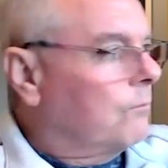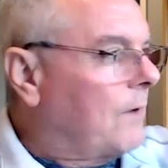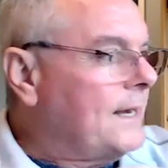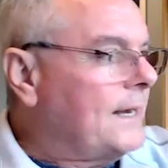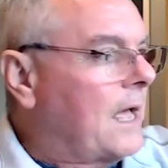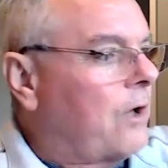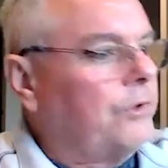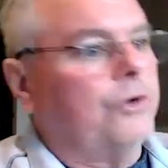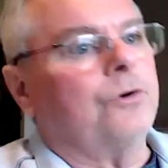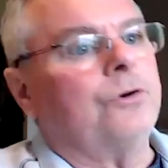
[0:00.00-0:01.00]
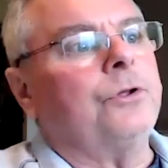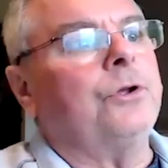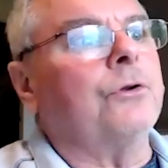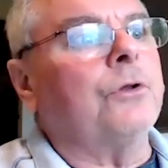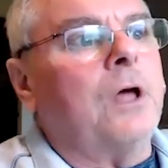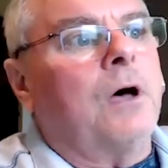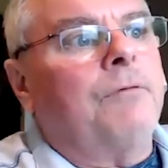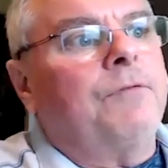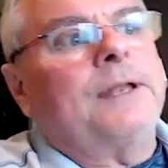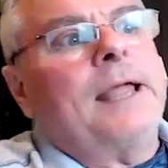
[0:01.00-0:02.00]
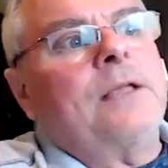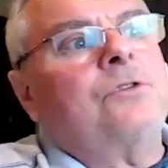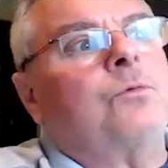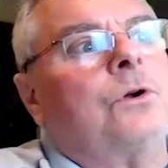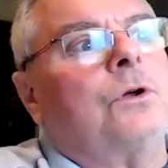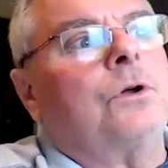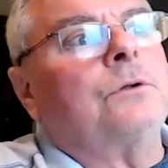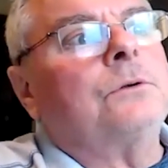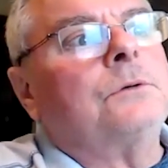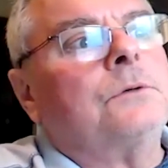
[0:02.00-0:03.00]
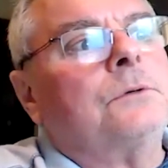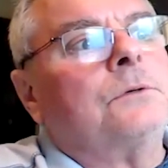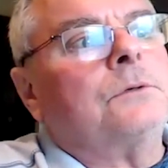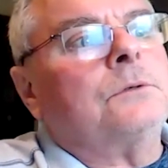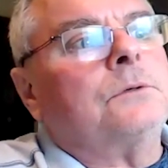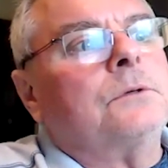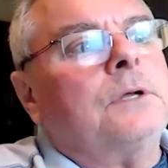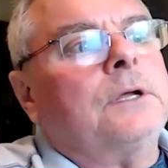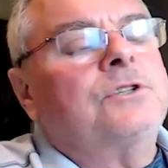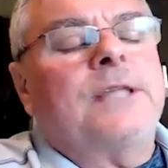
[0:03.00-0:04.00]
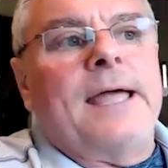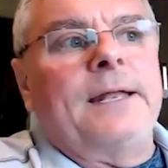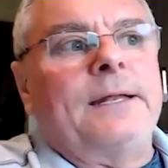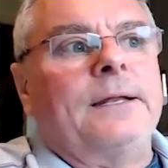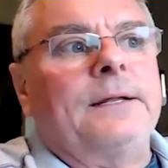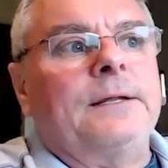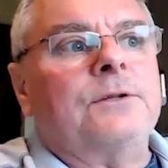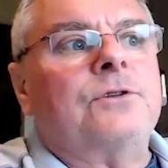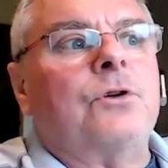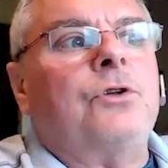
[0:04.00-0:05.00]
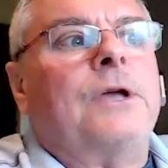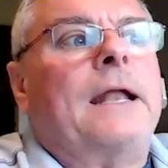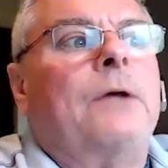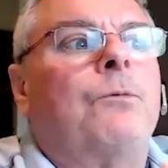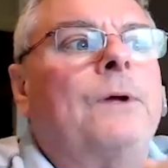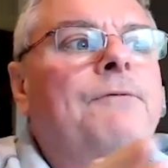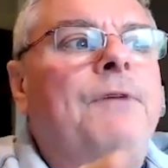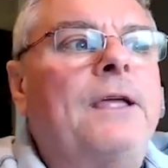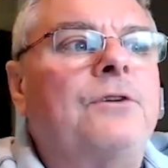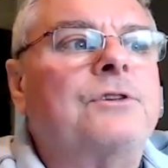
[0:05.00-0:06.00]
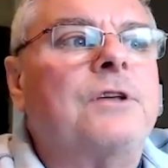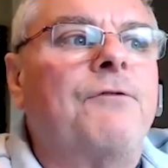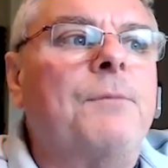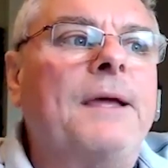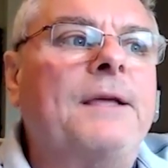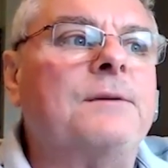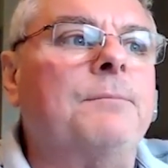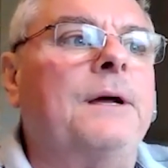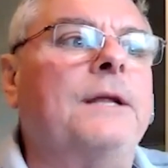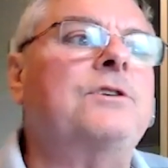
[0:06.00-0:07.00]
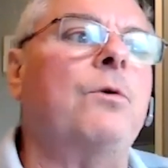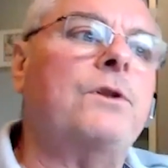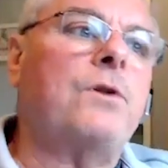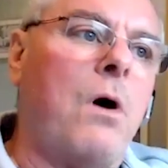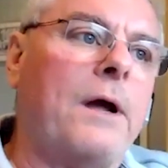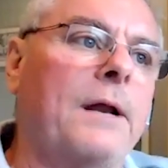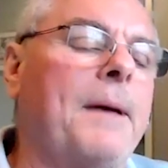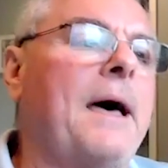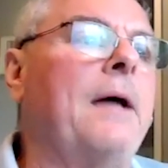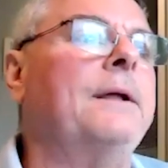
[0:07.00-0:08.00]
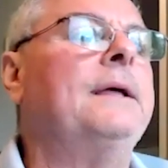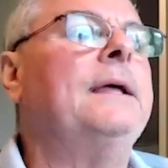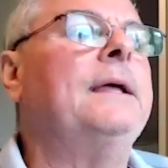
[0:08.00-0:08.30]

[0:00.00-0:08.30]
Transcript: right now your love, the dance world is dead. So you got to reinvent yourself and make some money. So we're talking about,